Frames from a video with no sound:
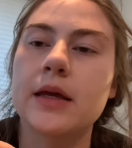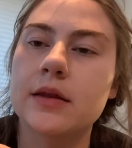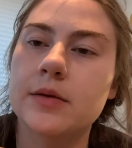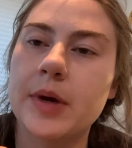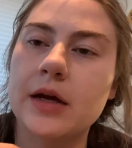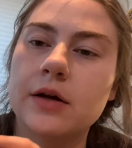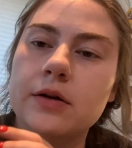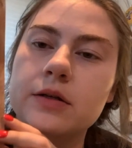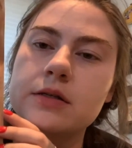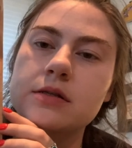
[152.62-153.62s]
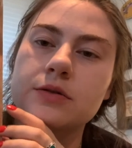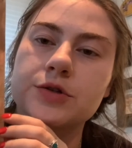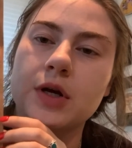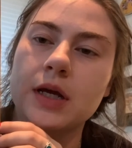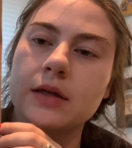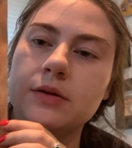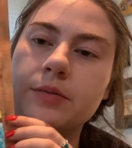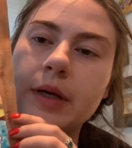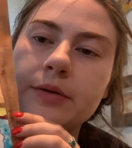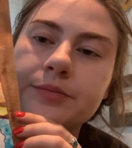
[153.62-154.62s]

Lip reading: in the background is still drying a little bit.